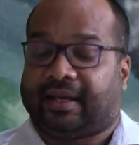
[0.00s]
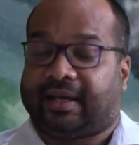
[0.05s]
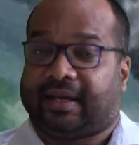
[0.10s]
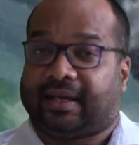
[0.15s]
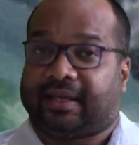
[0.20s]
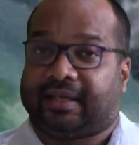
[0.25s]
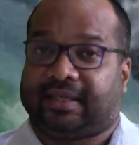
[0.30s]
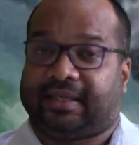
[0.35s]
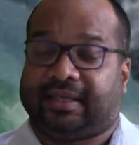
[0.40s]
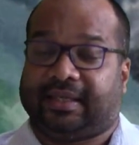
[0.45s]

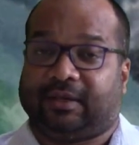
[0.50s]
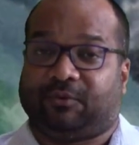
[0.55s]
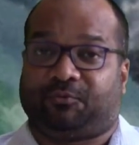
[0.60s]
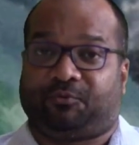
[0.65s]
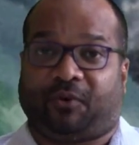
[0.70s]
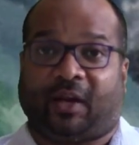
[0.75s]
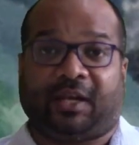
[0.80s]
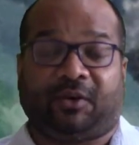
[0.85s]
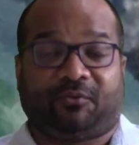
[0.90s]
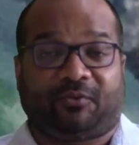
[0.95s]
He
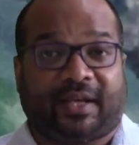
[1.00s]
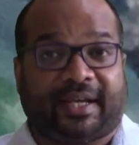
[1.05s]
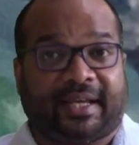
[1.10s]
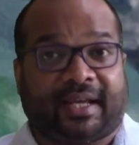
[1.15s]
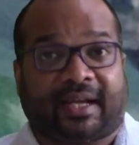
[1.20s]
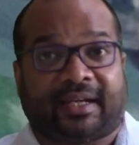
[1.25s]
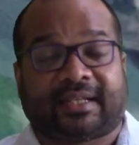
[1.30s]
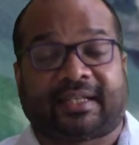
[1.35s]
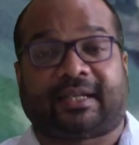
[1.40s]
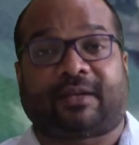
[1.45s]
felt very
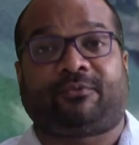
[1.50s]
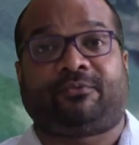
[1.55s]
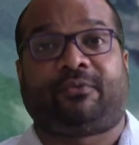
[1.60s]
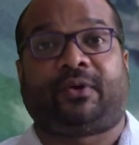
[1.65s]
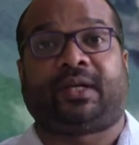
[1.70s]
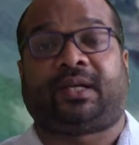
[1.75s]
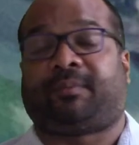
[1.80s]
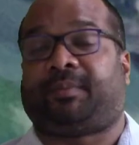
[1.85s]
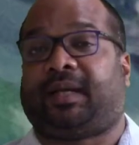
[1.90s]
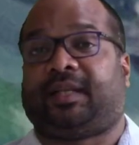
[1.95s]

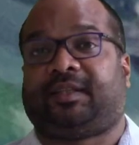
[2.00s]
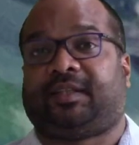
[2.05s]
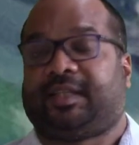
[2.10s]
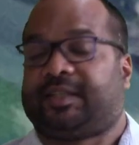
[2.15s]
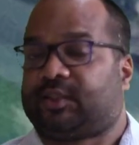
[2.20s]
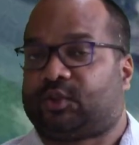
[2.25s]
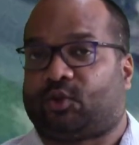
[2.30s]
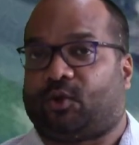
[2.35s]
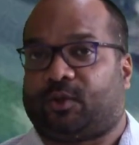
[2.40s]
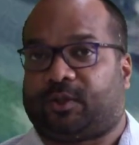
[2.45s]
uncomfortable at
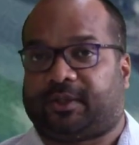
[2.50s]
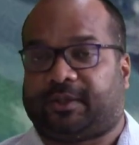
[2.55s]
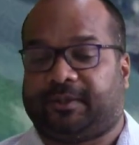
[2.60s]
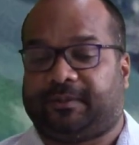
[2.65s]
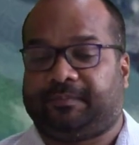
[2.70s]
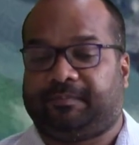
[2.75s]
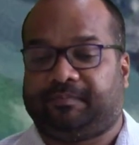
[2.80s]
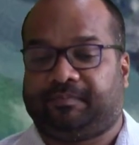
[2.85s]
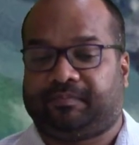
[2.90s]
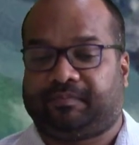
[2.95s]
this thought.
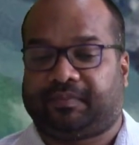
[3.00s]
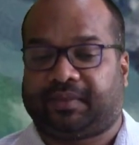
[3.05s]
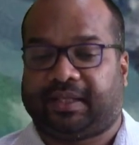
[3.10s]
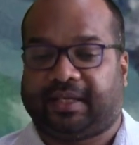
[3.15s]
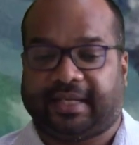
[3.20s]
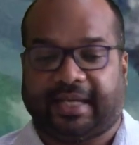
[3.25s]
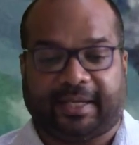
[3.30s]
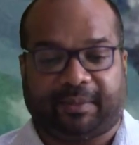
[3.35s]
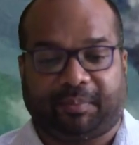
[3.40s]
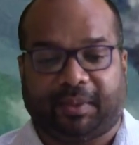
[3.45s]

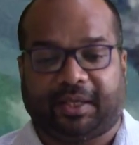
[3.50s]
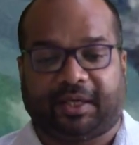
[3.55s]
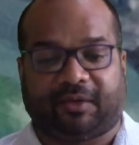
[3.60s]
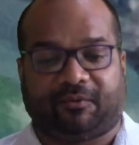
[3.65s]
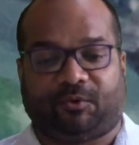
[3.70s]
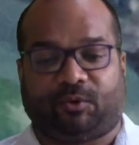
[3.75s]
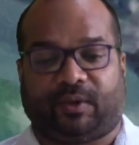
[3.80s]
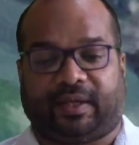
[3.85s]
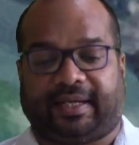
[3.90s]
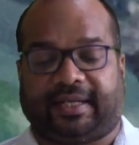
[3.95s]
Let me
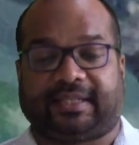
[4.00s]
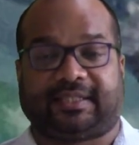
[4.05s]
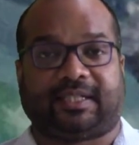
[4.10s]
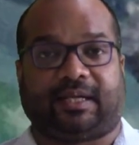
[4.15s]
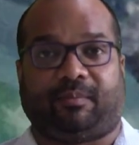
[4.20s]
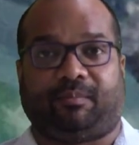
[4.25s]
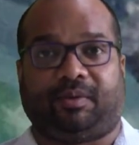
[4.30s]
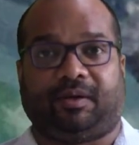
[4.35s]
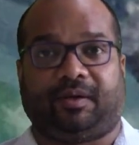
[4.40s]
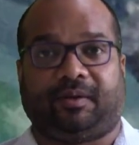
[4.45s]
give you an
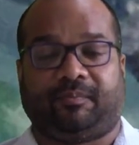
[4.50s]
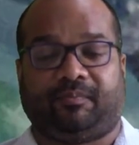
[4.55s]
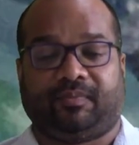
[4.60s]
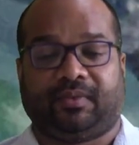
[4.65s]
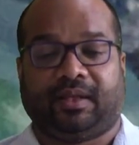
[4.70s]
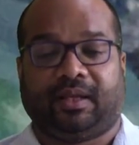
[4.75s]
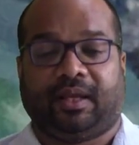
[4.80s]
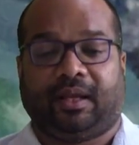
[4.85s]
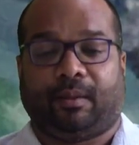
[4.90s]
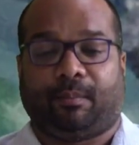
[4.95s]
example.
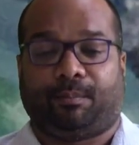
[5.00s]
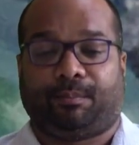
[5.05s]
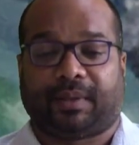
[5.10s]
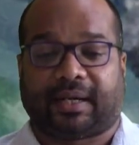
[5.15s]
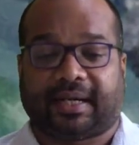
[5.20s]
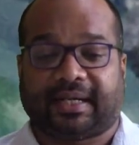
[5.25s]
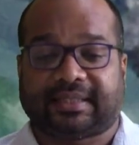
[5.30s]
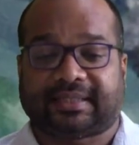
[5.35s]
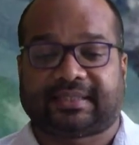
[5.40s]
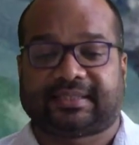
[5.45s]

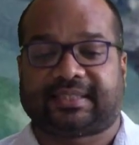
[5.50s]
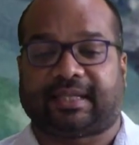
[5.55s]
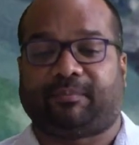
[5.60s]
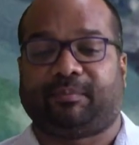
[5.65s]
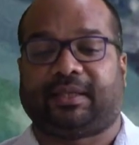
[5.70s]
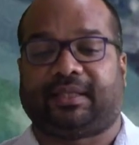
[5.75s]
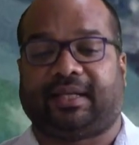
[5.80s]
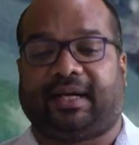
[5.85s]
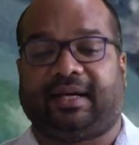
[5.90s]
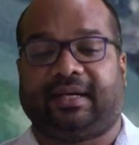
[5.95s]
Brihad
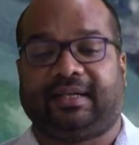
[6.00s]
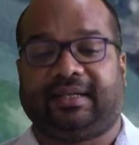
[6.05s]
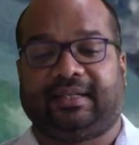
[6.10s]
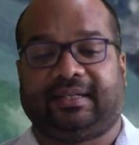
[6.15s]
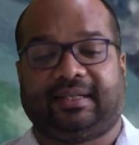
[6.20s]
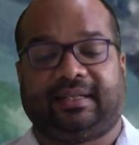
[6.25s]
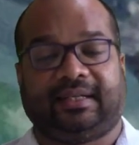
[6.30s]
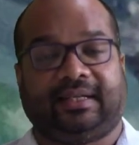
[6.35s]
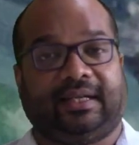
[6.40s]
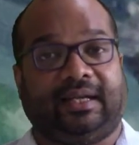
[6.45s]

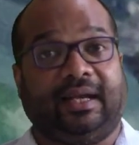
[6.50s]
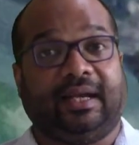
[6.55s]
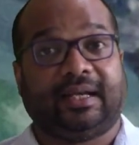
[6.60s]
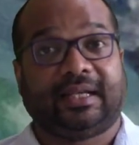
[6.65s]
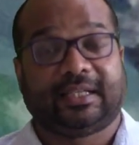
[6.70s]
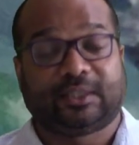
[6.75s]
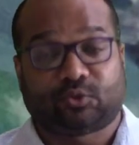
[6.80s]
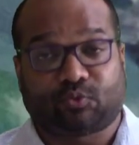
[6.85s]
Samhita is